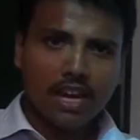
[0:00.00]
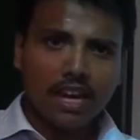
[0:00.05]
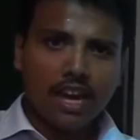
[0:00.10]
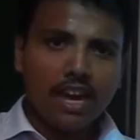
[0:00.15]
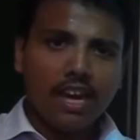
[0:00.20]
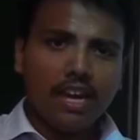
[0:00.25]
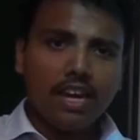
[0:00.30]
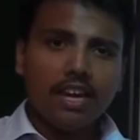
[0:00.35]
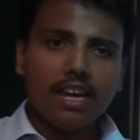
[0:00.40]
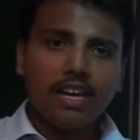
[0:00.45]

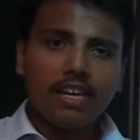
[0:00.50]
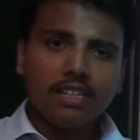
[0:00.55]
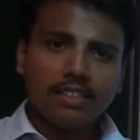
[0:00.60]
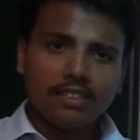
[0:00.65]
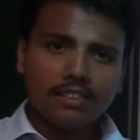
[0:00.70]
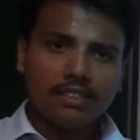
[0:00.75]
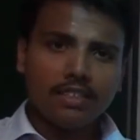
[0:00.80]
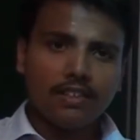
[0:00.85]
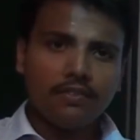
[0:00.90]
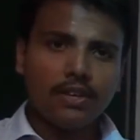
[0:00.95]
he
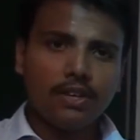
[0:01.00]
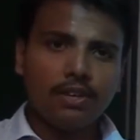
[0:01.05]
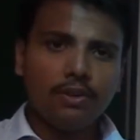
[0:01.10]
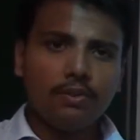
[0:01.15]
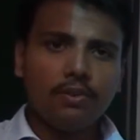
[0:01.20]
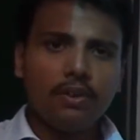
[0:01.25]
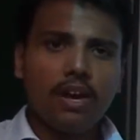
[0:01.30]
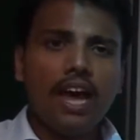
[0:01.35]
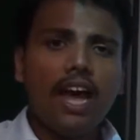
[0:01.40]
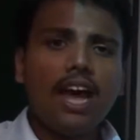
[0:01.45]
earns
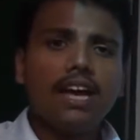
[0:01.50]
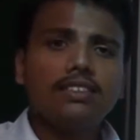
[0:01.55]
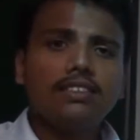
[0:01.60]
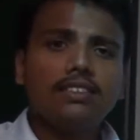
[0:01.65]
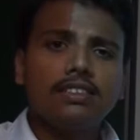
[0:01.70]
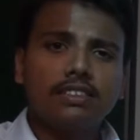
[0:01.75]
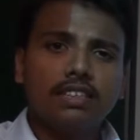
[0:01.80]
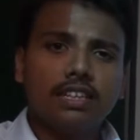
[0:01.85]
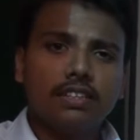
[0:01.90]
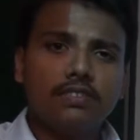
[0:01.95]
revenue as
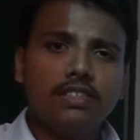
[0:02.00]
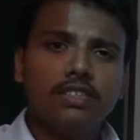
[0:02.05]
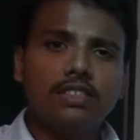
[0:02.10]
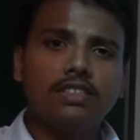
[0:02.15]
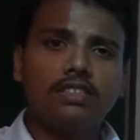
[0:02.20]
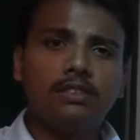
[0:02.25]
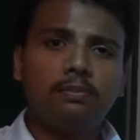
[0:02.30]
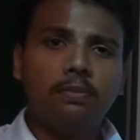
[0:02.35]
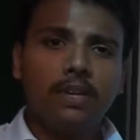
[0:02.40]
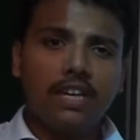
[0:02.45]
the service
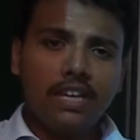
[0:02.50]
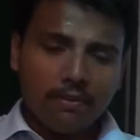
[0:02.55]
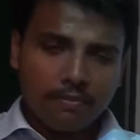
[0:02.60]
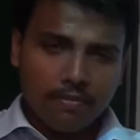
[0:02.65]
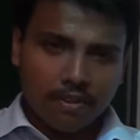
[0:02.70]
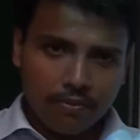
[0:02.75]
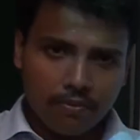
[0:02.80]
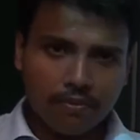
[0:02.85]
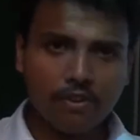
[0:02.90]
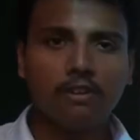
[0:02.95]
is being
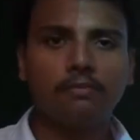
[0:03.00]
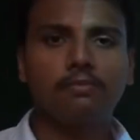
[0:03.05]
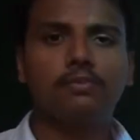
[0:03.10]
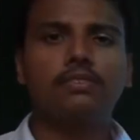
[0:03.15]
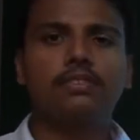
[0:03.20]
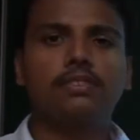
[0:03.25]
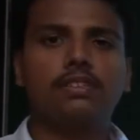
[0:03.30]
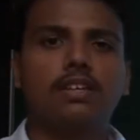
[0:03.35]
performed.